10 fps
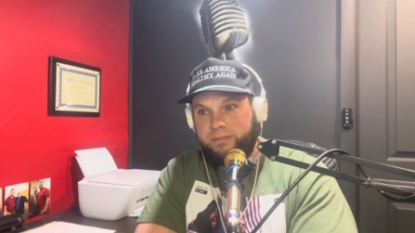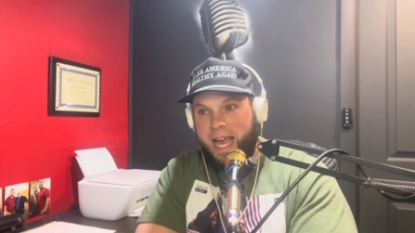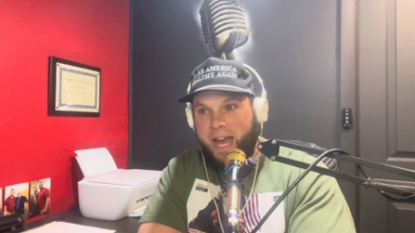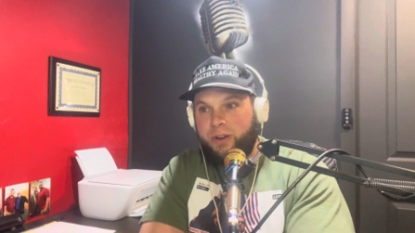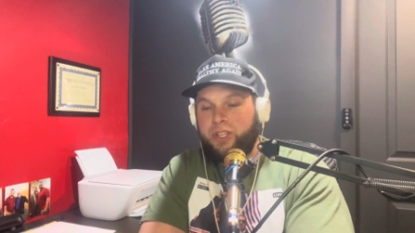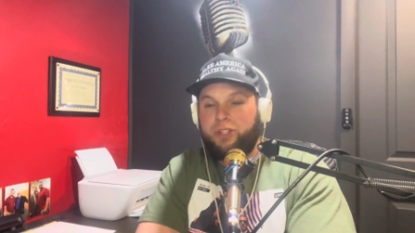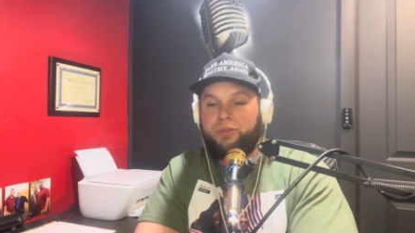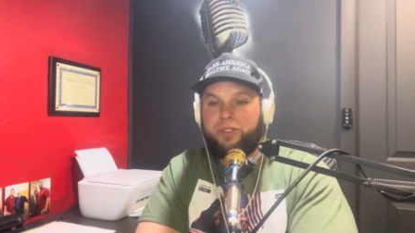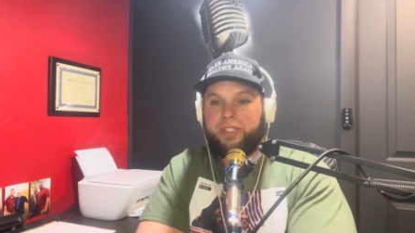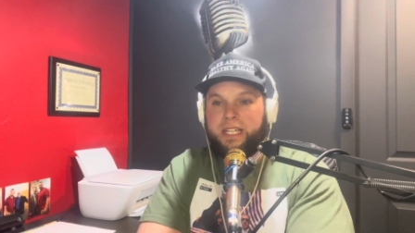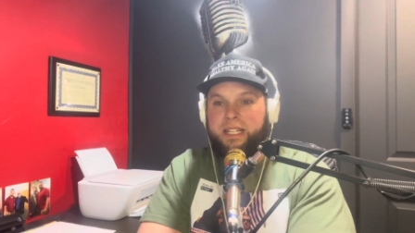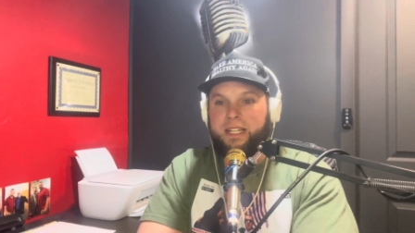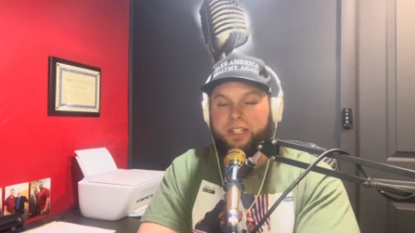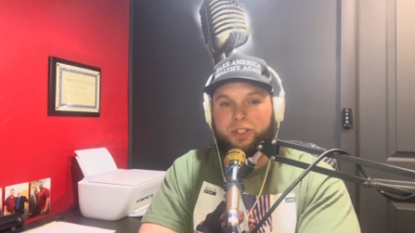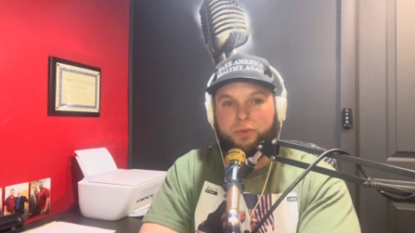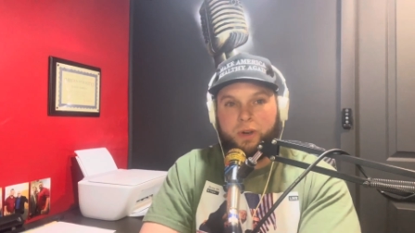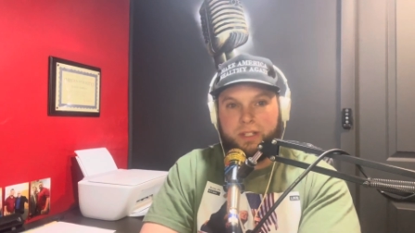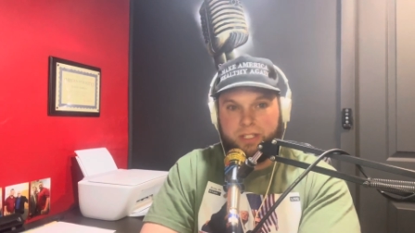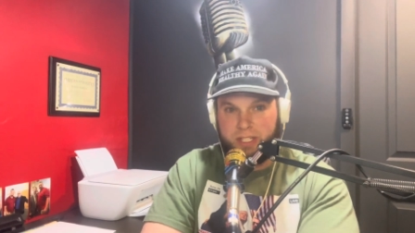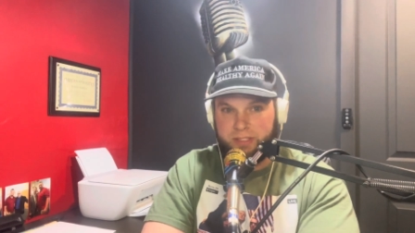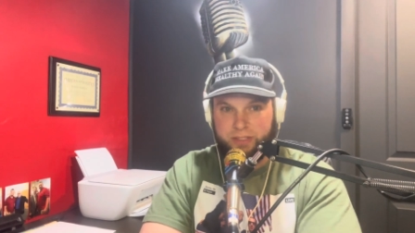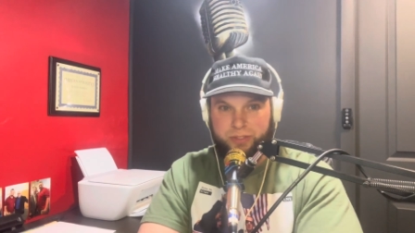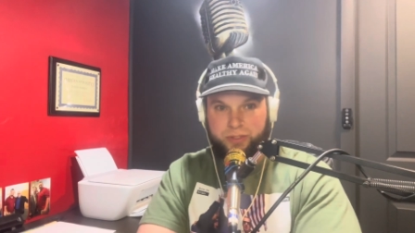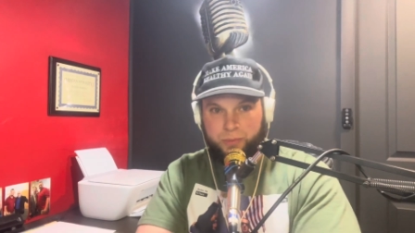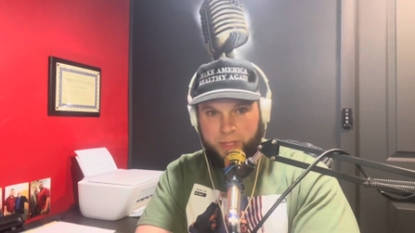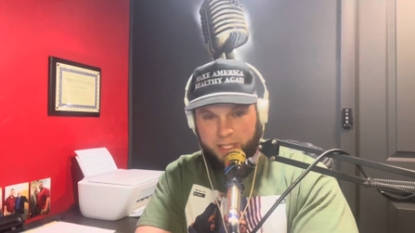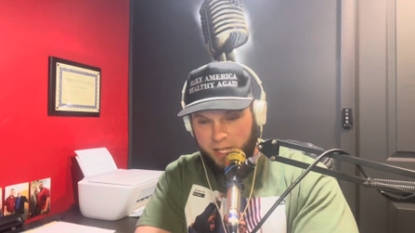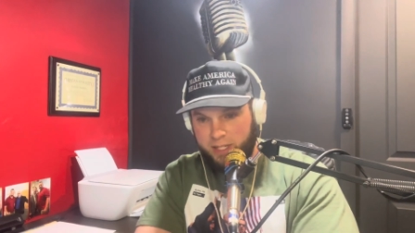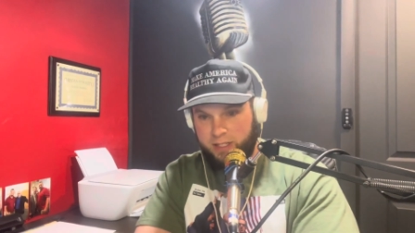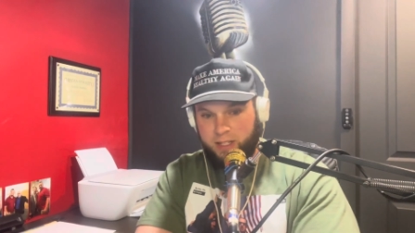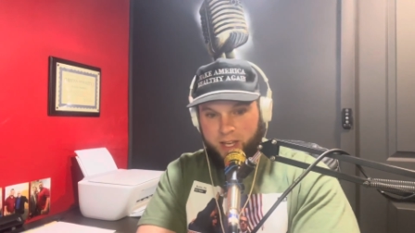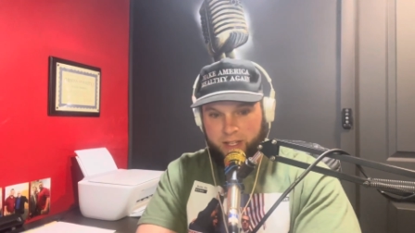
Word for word: How do you see it that you want justice to be done?